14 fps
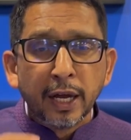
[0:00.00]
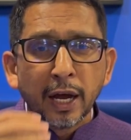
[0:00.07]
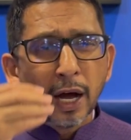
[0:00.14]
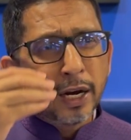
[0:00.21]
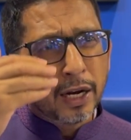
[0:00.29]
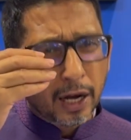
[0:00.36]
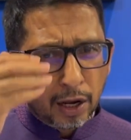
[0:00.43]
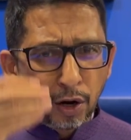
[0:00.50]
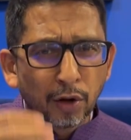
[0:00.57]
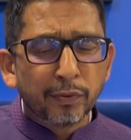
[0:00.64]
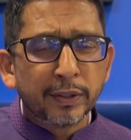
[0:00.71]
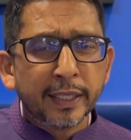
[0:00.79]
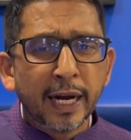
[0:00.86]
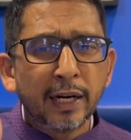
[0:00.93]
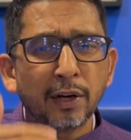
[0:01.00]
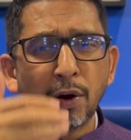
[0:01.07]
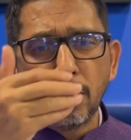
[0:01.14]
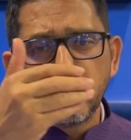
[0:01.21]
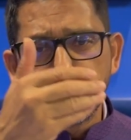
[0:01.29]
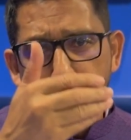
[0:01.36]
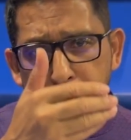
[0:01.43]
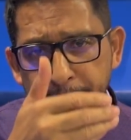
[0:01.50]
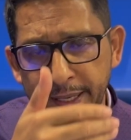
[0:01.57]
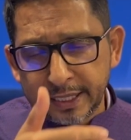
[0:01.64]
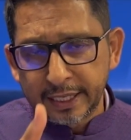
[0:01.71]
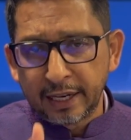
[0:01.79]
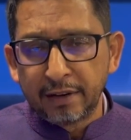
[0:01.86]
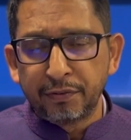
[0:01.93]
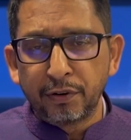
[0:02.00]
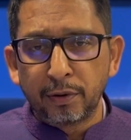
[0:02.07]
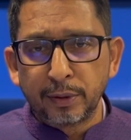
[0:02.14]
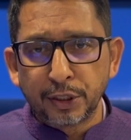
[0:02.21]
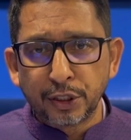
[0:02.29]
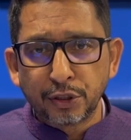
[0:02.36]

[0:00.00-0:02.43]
And along with that, all the basic information.